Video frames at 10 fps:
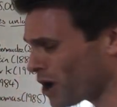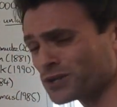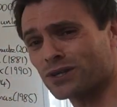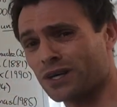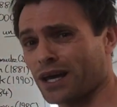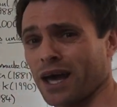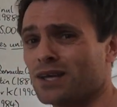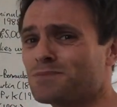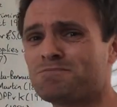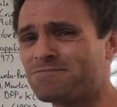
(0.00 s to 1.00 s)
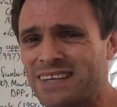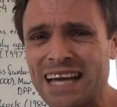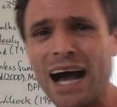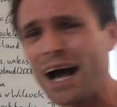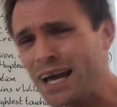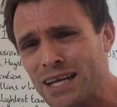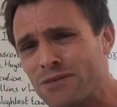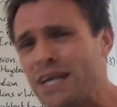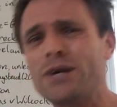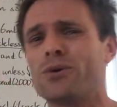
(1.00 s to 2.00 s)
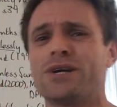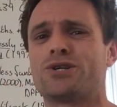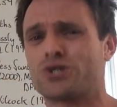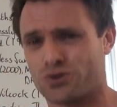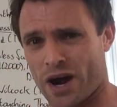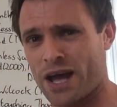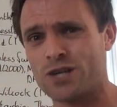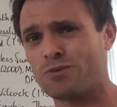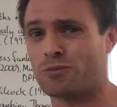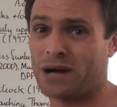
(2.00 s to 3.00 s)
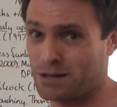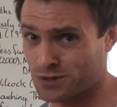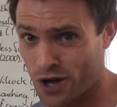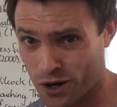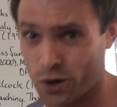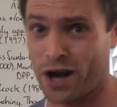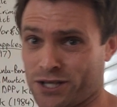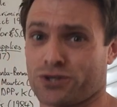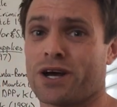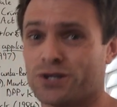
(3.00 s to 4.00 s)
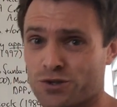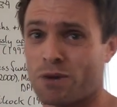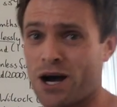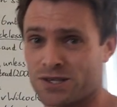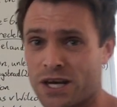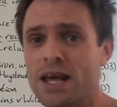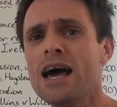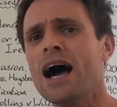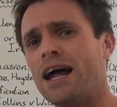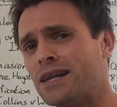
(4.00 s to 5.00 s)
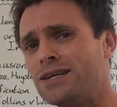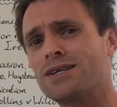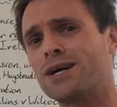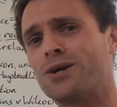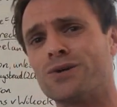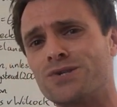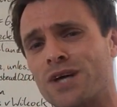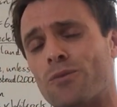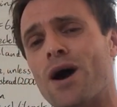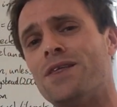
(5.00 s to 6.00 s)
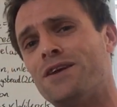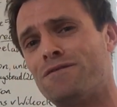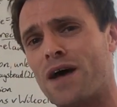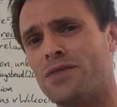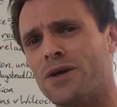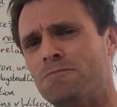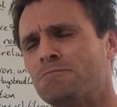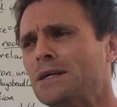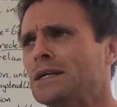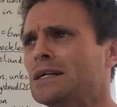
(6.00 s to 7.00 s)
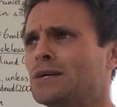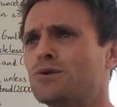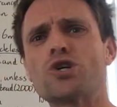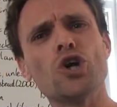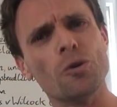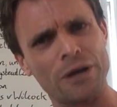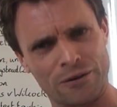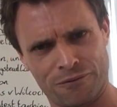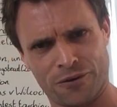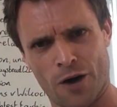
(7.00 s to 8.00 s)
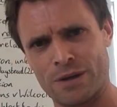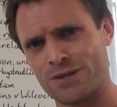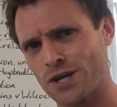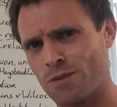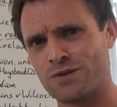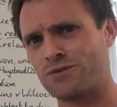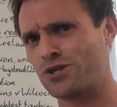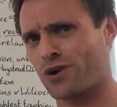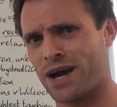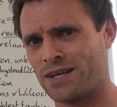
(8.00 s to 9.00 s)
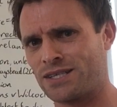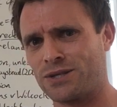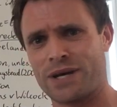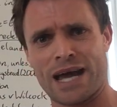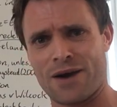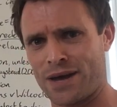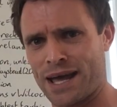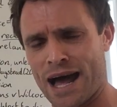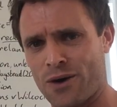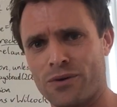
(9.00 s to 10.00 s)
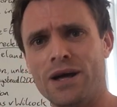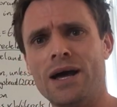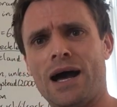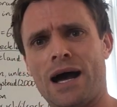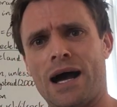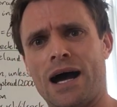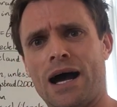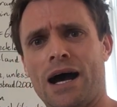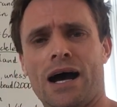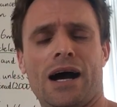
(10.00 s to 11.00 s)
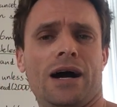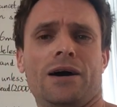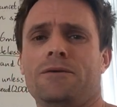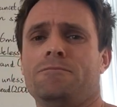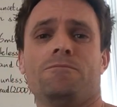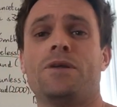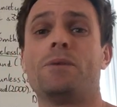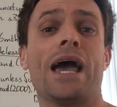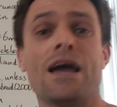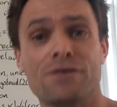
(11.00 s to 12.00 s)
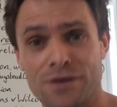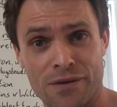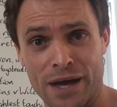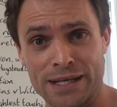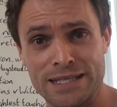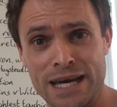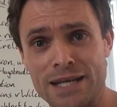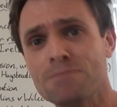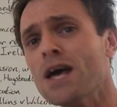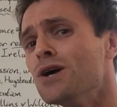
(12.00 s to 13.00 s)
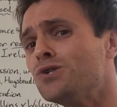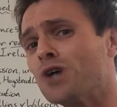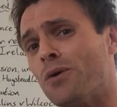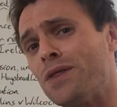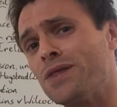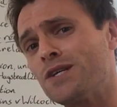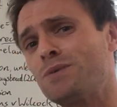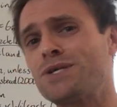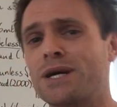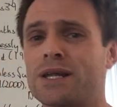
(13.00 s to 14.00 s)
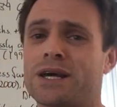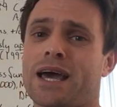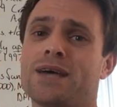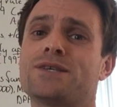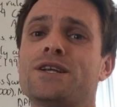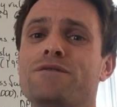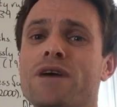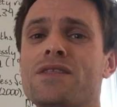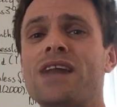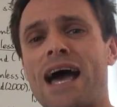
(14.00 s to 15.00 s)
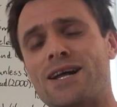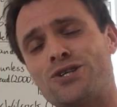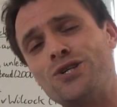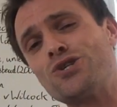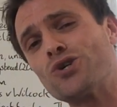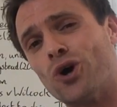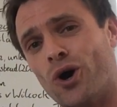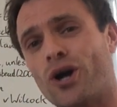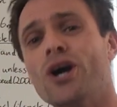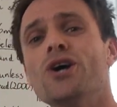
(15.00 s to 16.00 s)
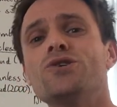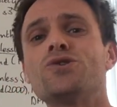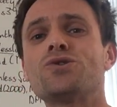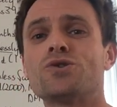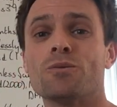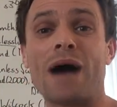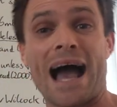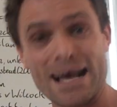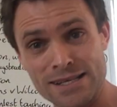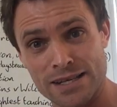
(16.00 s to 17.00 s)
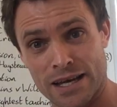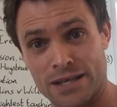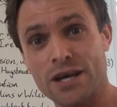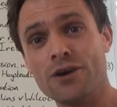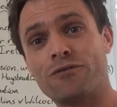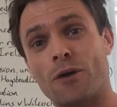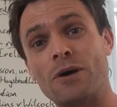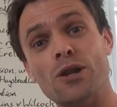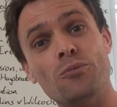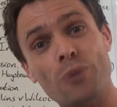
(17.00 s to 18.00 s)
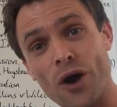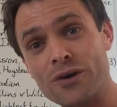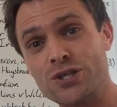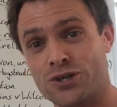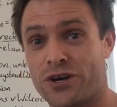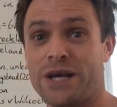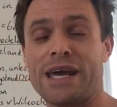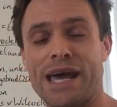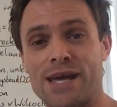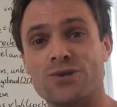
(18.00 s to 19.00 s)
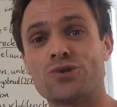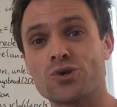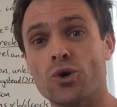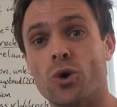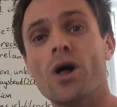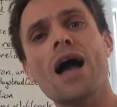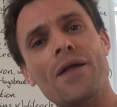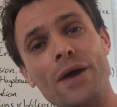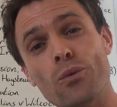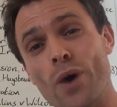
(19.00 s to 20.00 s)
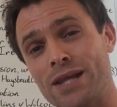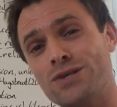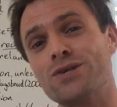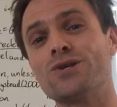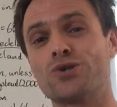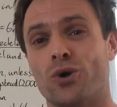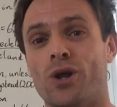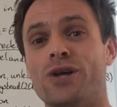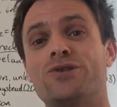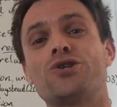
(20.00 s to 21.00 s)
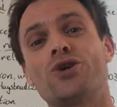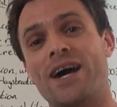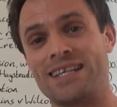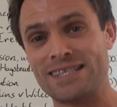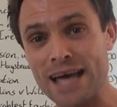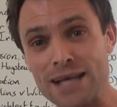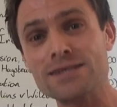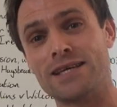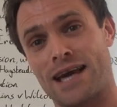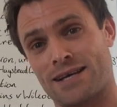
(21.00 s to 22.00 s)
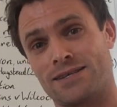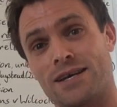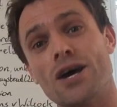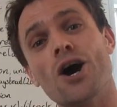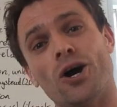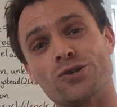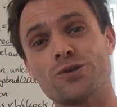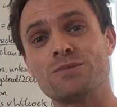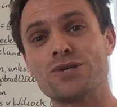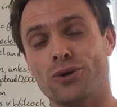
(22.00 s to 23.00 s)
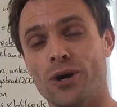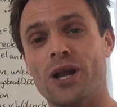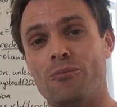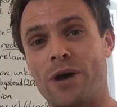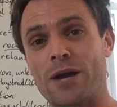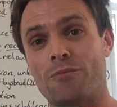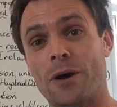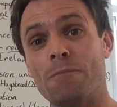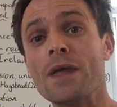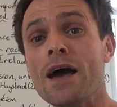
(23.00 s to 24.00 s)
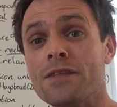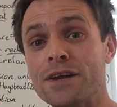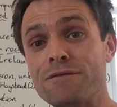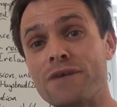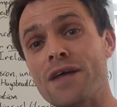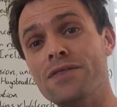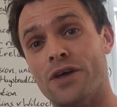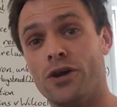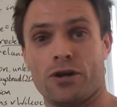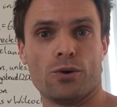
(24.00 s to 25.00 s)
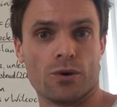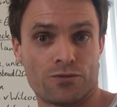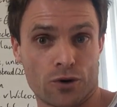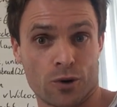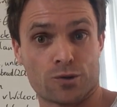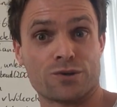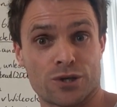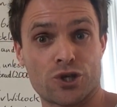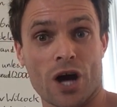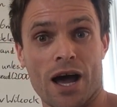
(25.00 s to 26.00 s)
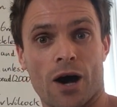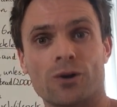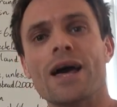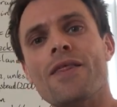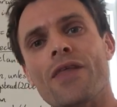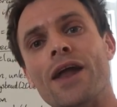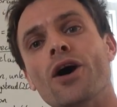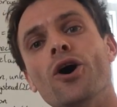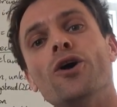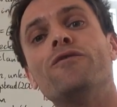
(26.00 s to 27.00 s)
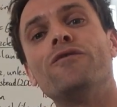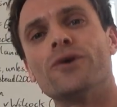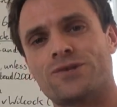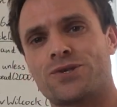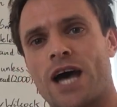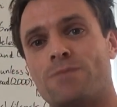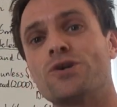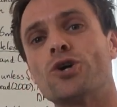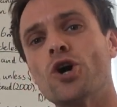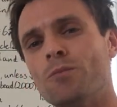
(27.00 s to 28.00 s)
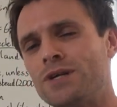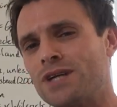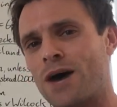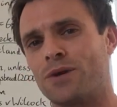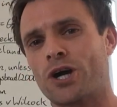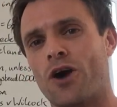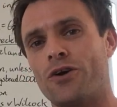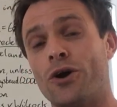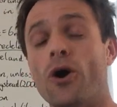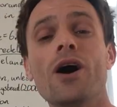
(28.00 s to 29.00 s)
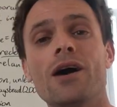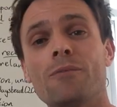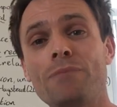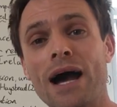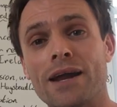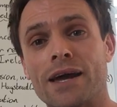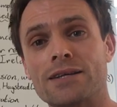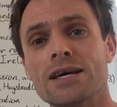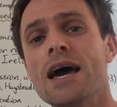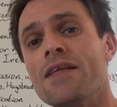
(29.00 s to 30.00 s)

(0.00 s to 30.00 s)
modern case, kind of equally strange, but perhaps not as strange as Martin. At least I can understand where the defendant was coming from in terms of trying to carry out the behaviour that they did. So in this particular case, the defendant actually took some acid from a laboratory in school, and they went to the toilet to try and test the acid on some toilet paper. The defendant, who of course was a child, then heard footsteps coming down the corridor and panicked.